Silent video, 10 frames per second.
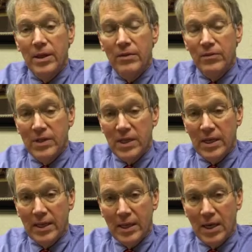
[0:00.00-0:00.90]

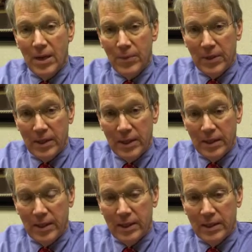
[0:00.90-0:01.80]
Invisalign
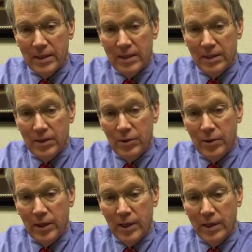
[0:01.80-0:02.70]
Company
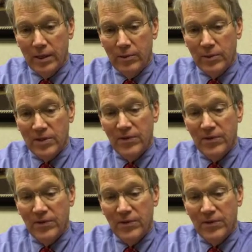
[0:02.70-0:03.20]
was